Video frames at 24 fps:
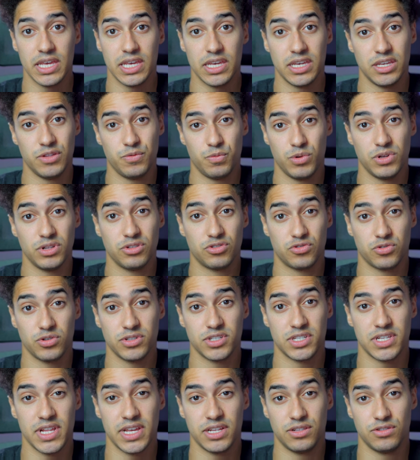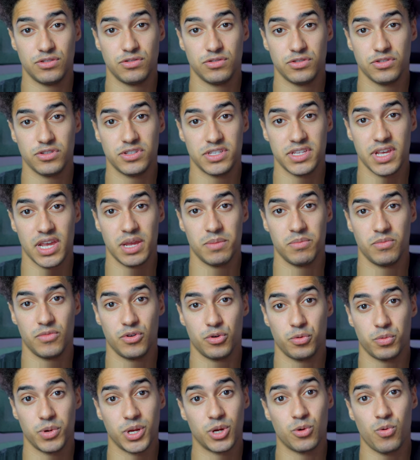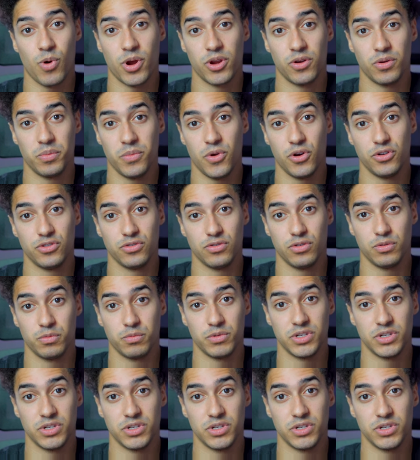it will translate to the same require module,